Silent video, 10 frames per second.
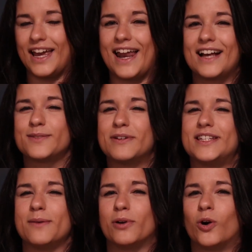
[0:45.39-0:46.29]
It has my
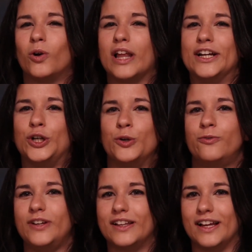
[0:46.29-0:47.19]
typical like
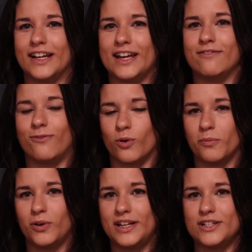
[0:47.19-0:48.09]
goofy like
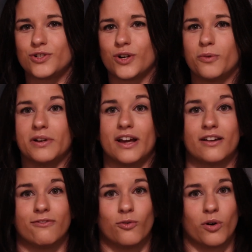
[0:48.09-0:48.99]
informal intro, but
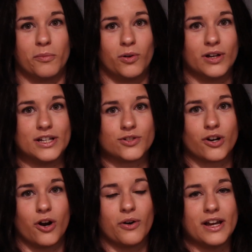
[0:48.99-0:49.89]
not a formal
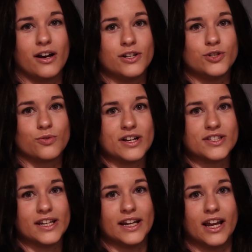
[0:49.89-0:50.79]
intro
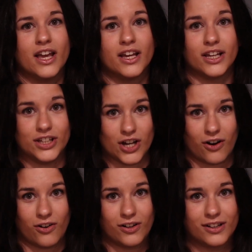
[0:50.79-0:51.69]
addressing
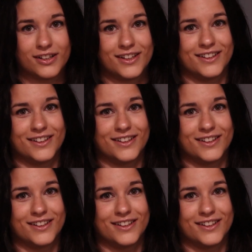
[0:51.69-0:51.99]
y'all.